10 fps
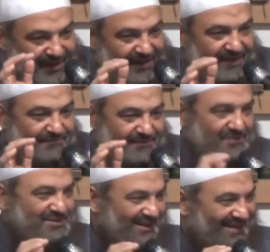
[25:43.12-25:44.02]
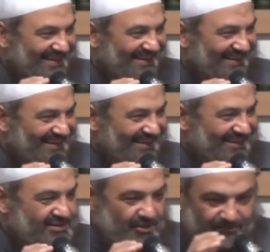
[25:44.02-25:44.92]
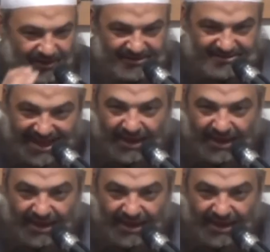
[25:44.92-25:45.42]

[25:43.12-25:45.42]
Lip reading: make it music. So brothers,